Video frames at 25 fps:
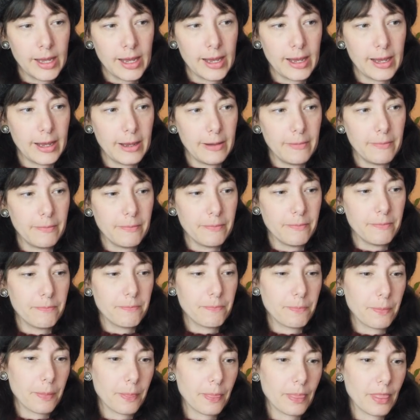I'm
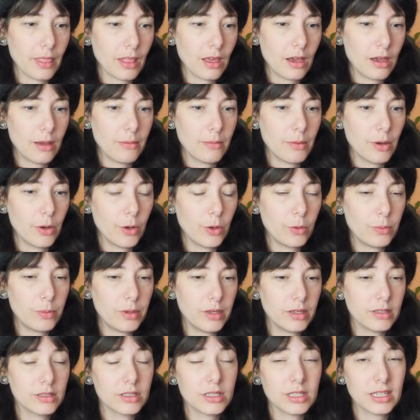
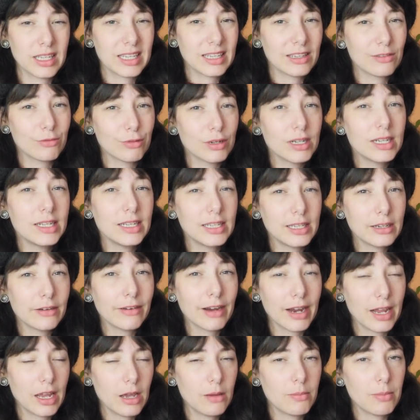hoping to really
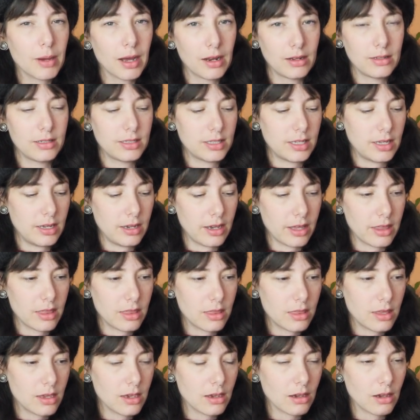create a balance here. I
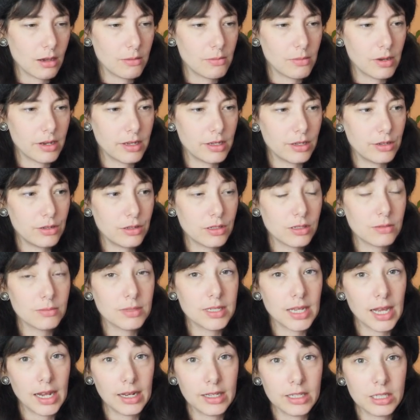think I might use some
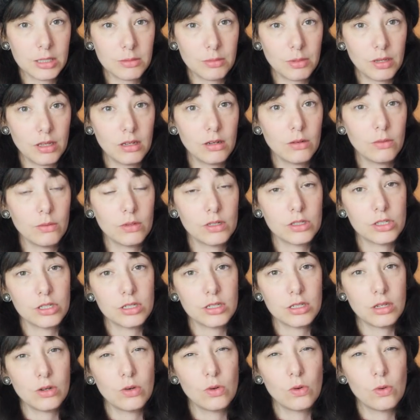Telespin, which
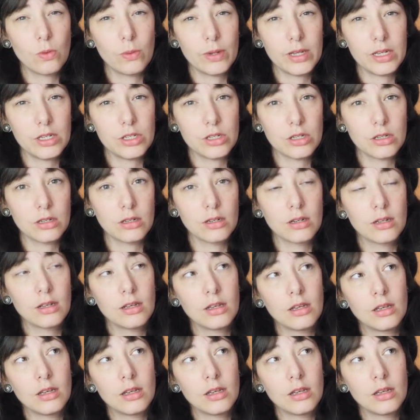is a Norwegian